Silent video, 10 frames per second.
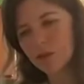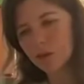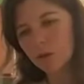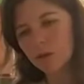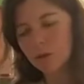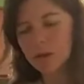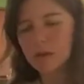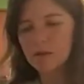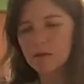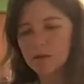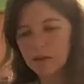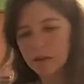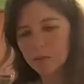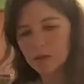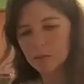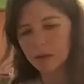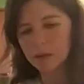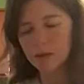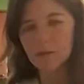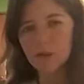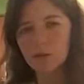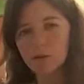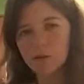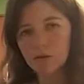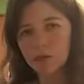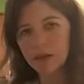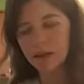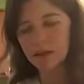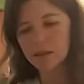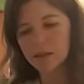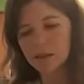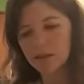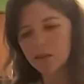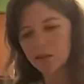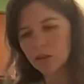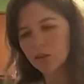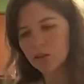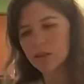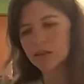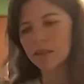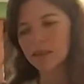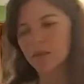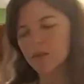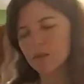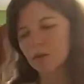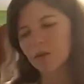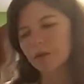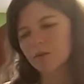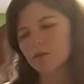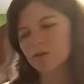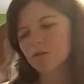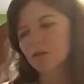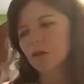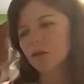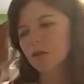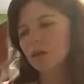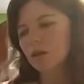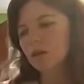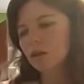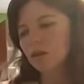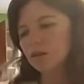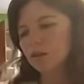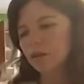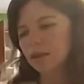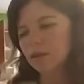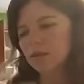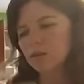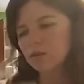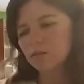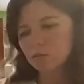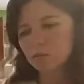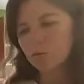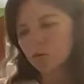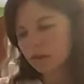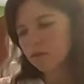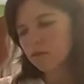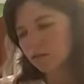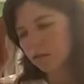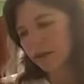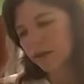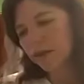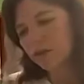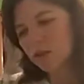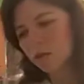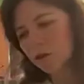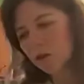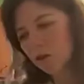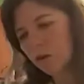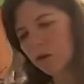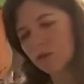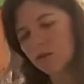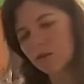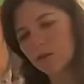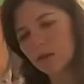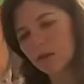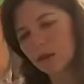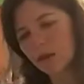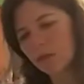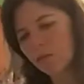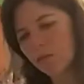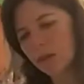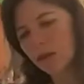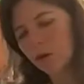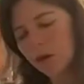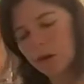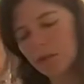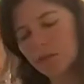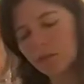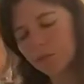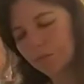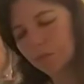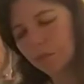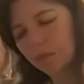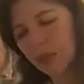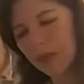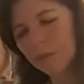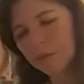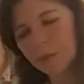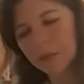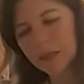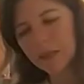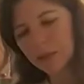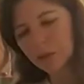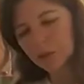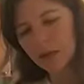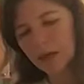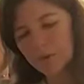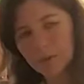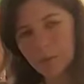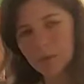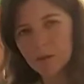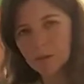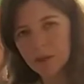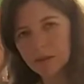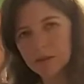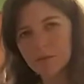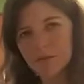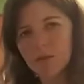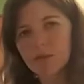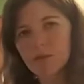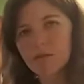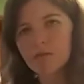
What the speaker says: your perspective, it's their perspective, and you two connect. That's you resonating with someone else. And that's what the higher spirit wants. They want everybody to have their perspectives,